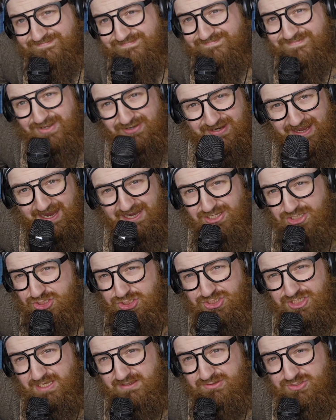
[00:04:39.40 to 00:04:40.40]
Okay, just
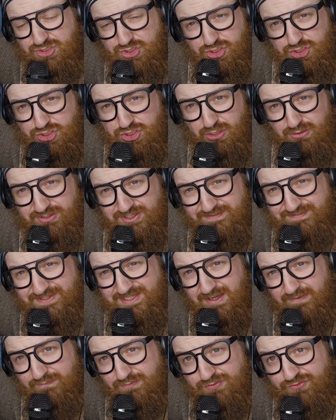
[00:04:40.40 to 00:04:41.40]
show some
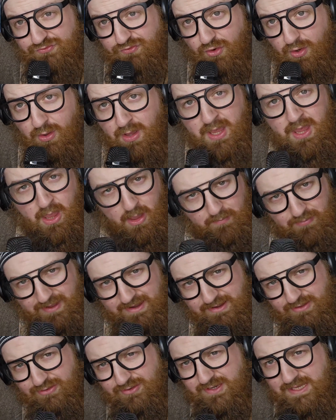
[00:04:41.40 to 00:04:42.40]
self-control. Play
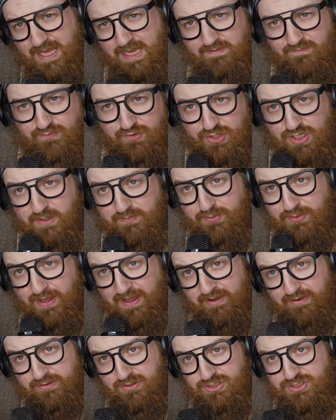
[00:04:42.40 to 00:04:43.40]
another game for a couple
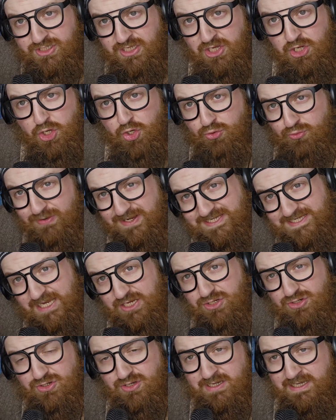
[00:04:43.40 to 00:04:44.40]
hours. Reset
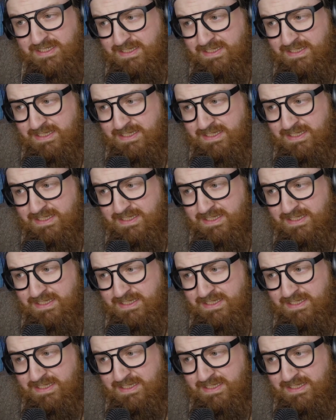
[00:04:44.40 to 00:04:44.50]
your